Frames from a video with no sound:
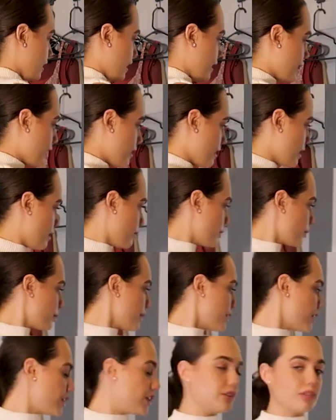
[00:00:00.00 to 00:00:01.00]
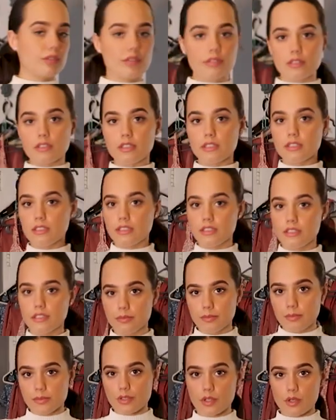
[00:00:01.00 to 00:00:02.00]
I think that would be cute.
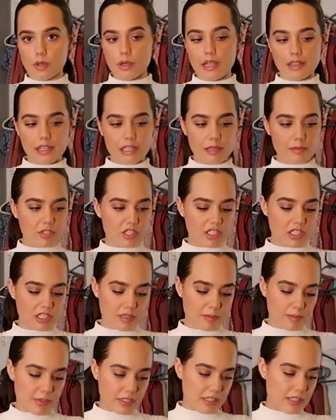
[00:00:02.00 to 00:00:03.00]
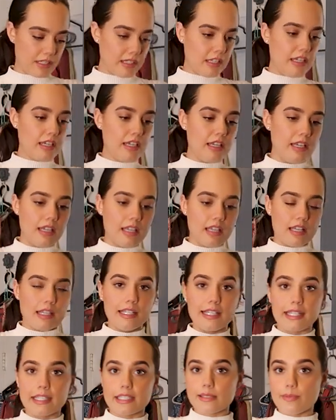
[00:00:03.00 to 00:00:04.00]
So I think I'm just gonna put
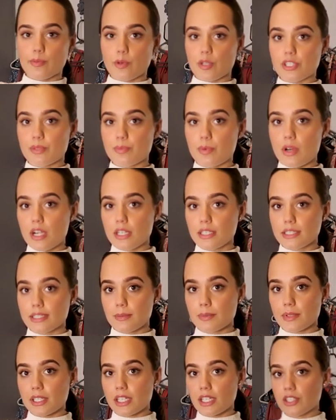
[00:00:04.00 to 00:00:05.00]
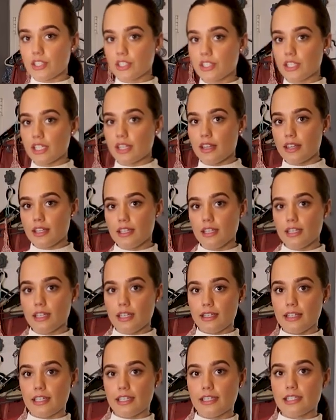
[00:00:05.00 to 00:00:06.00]
like a sports bra or something underneath it
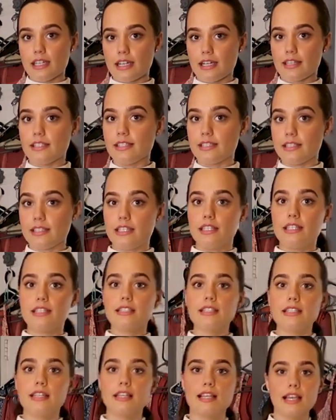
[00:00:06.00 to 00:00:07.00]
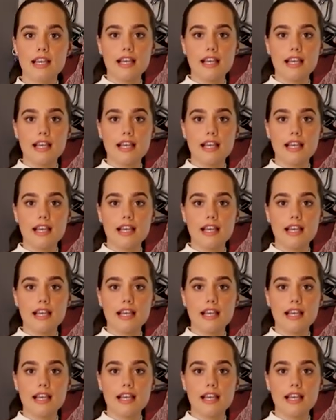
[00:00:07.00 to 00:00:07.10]
and like tuck this in.